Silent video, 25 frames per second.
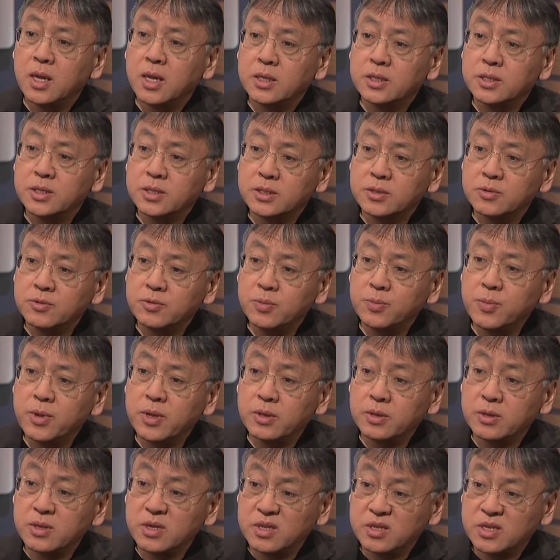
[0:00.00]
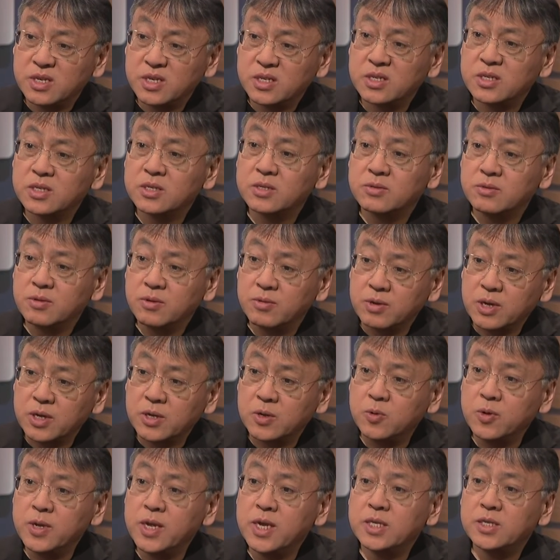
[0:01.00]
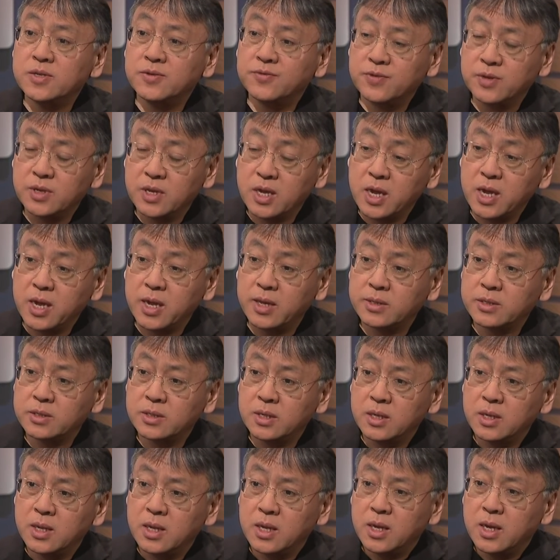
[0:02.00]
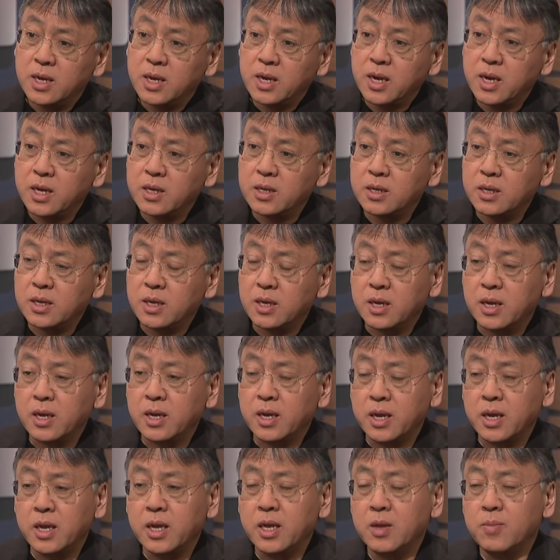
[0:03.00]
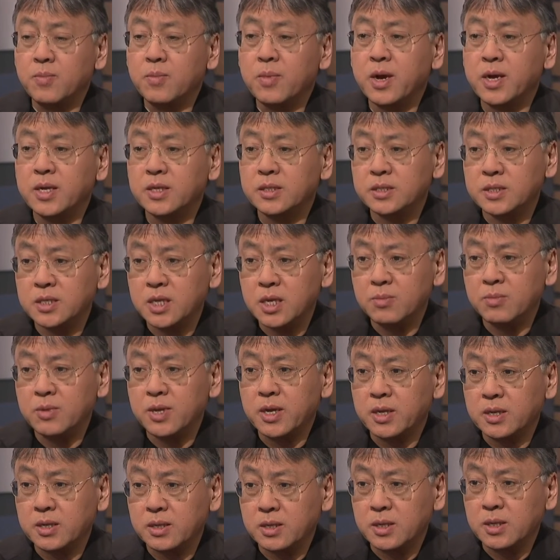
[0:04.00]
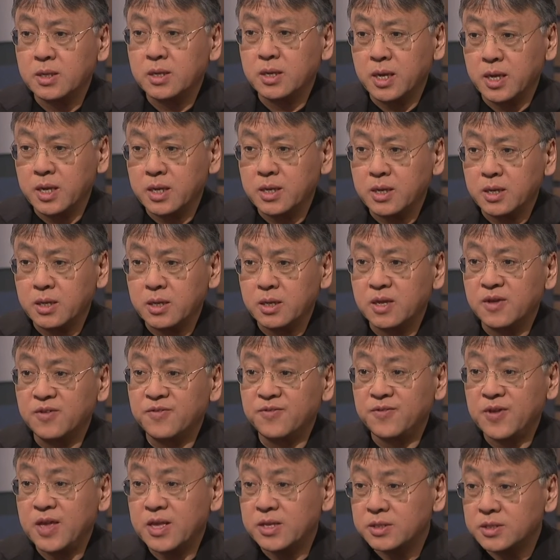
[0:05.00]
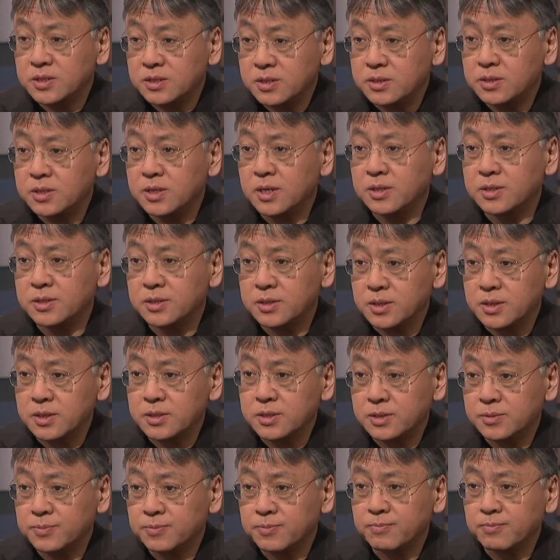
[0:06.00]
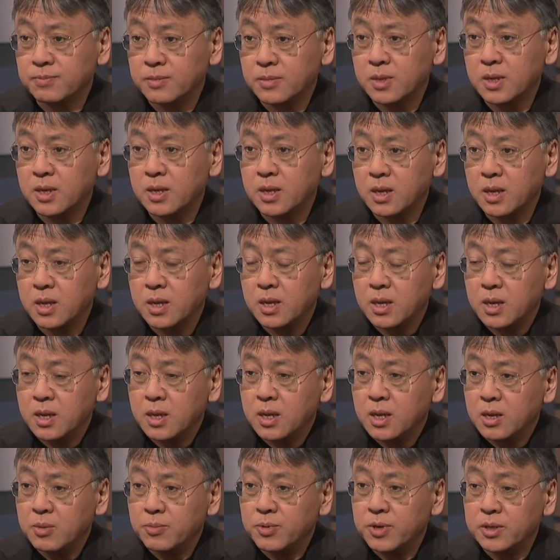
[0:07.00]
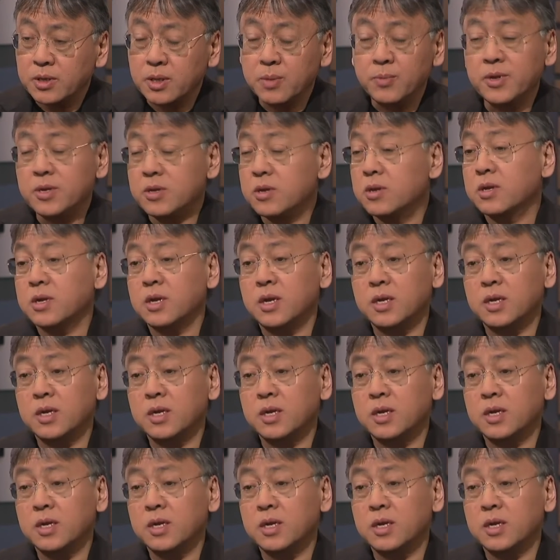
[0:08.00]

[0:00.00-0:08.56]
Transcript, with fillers: just, just agree to forget. And it might seem like, like an offense to justice. But I mean, if you look